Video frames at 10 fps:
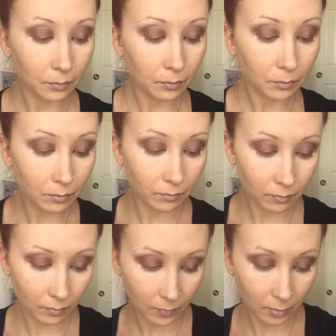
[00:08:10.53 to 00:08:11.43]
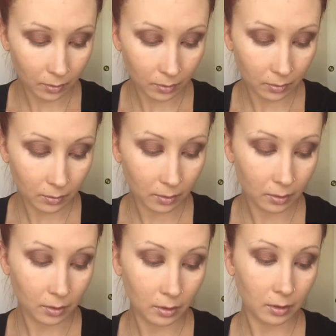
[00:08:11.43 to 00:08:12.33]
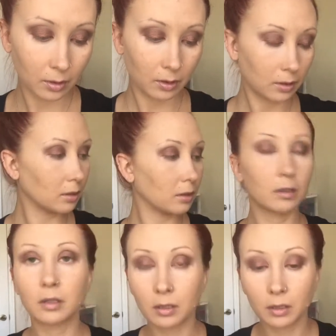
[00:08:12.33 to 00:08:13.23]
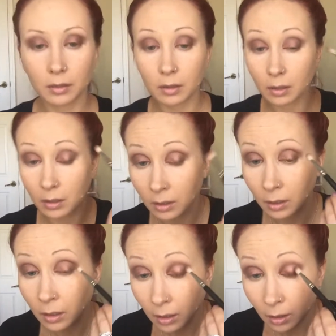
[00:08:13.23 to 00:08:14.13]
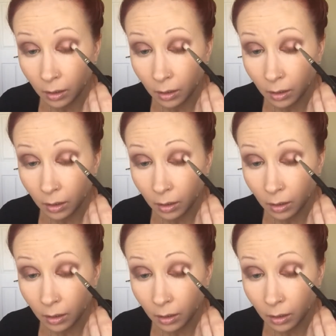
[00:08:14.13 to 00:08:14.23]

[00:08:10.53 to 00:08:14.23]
and when you pull it inwards, you want to make sure there's barely any product left on that brush,